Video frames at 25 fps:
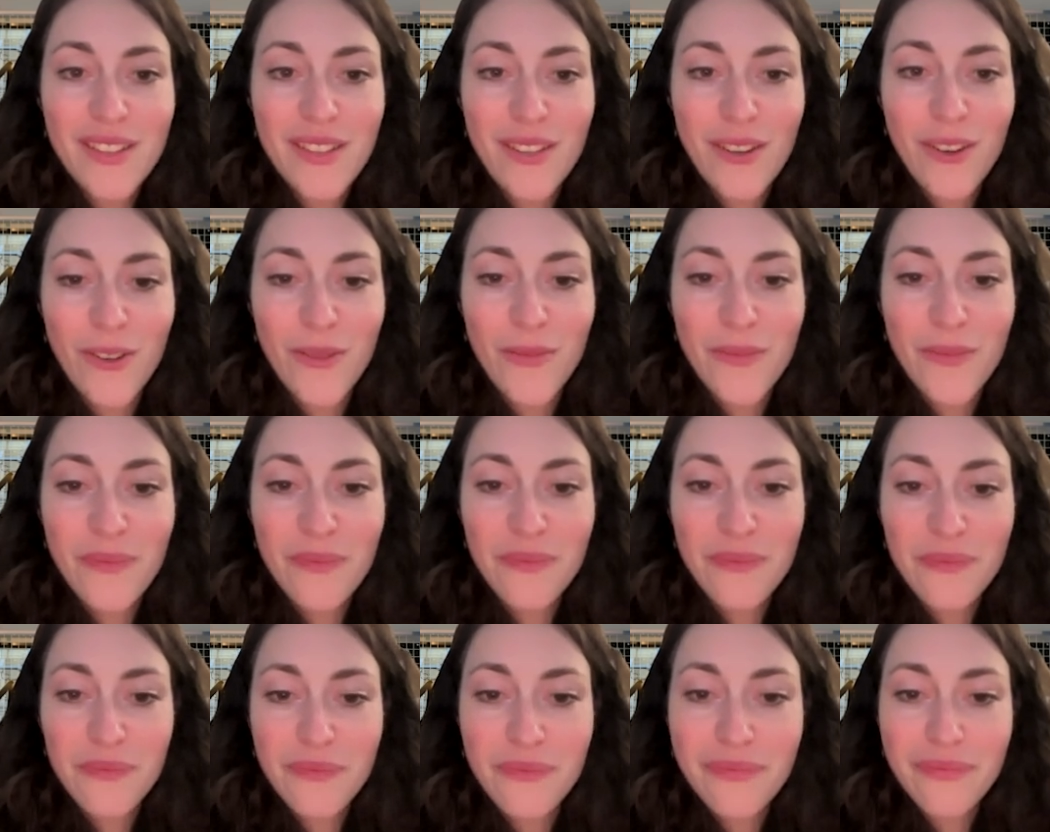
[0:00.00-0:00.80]
So
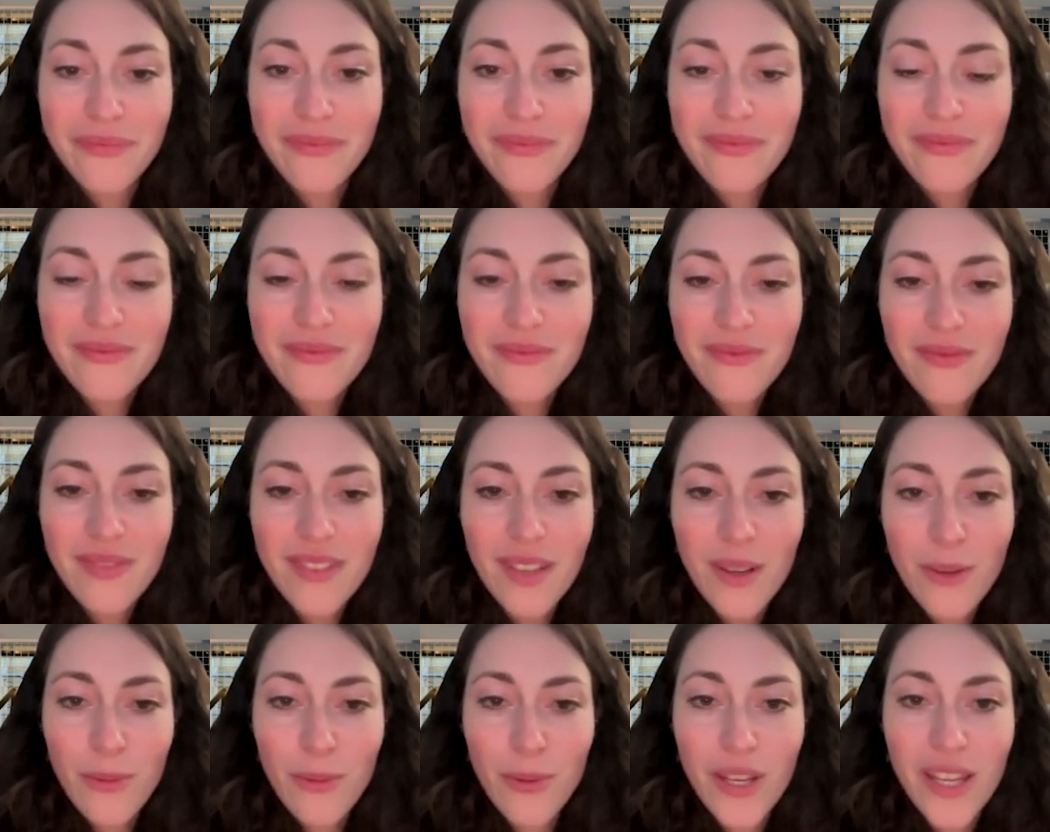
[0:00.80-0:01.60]

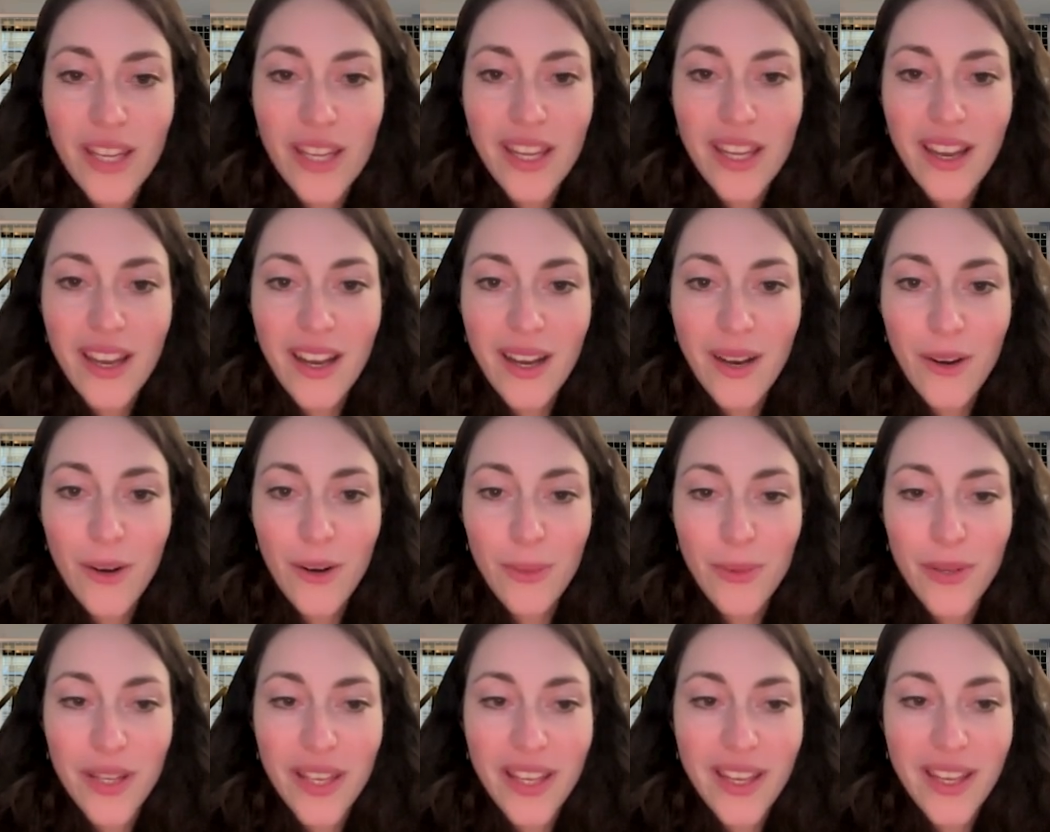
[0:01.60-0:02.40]
we are
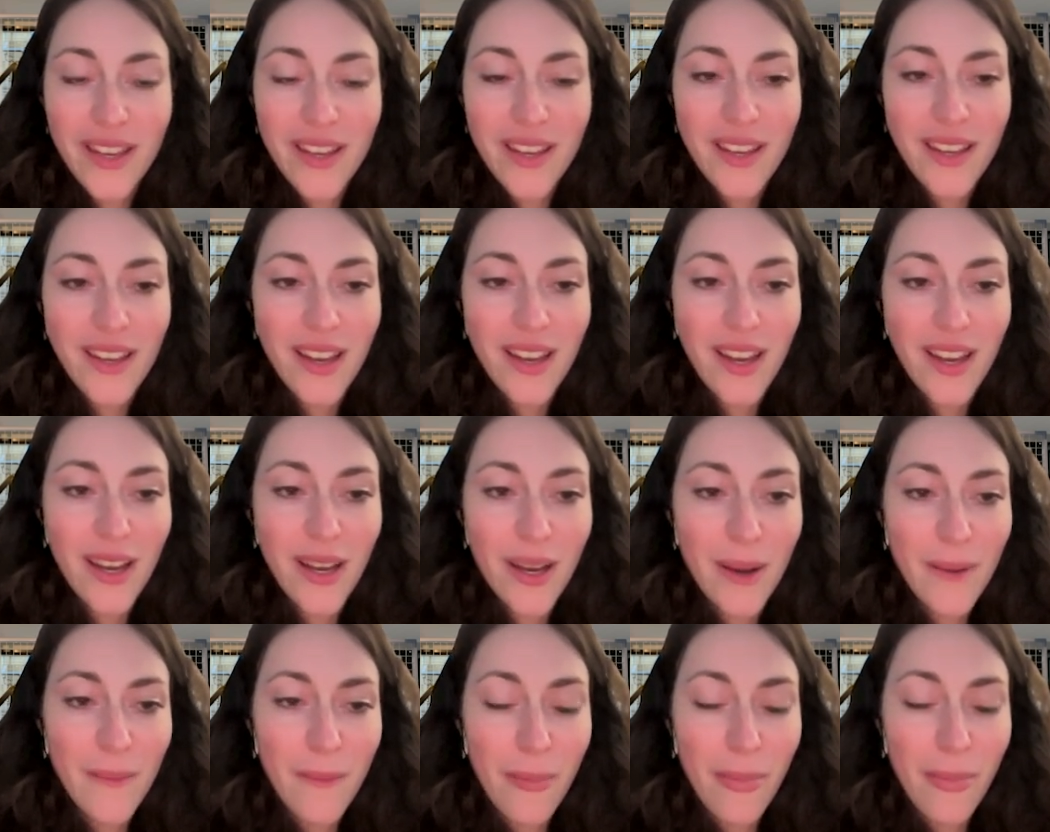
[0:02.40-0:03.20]
hoping
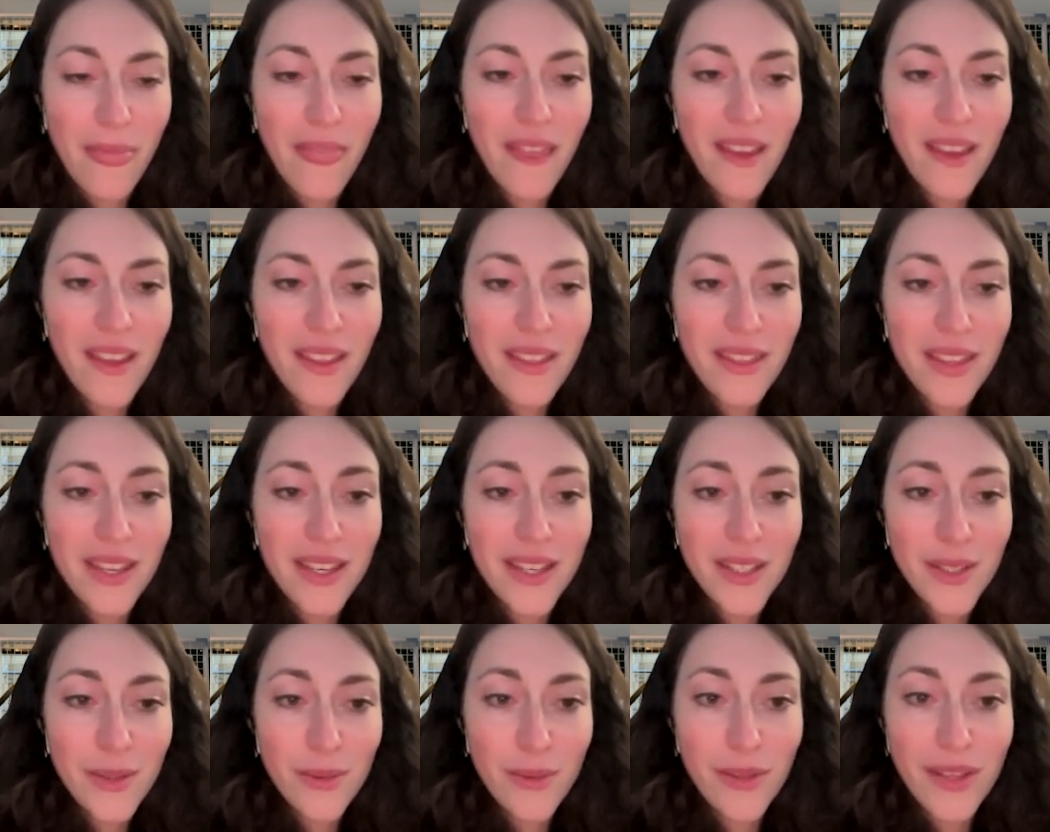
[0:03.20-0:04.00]

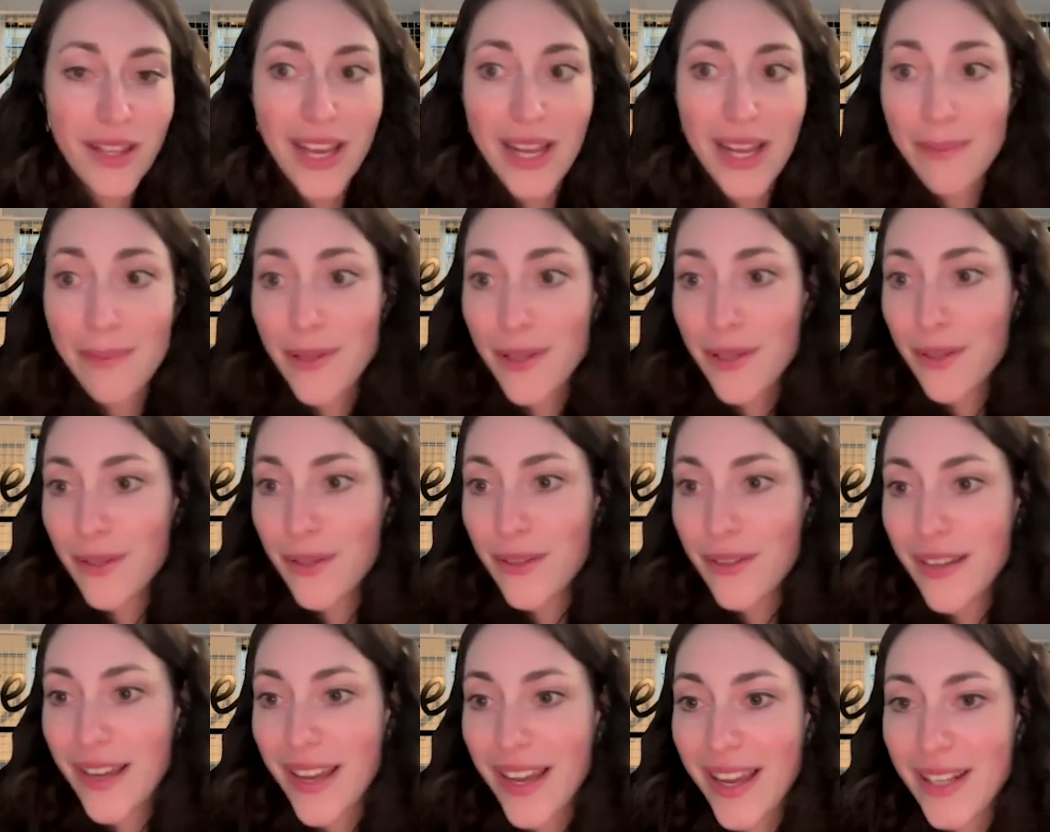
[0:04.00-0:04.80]
that this will help
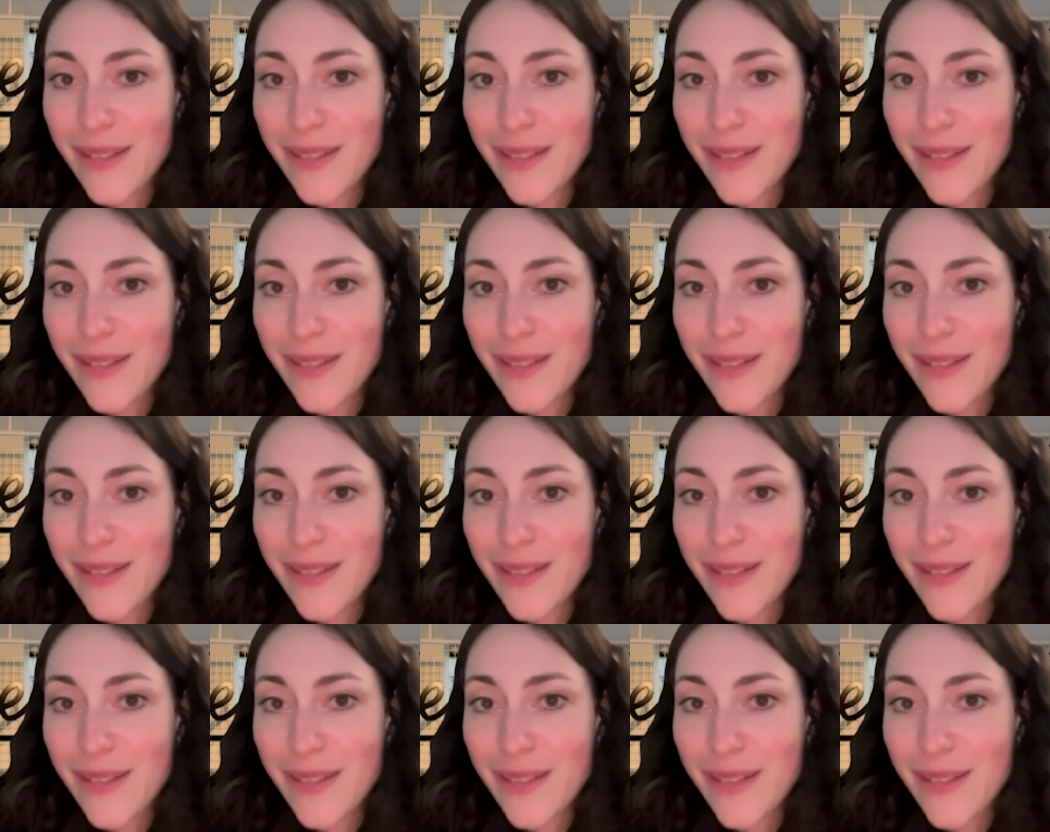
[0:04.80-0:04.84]
you,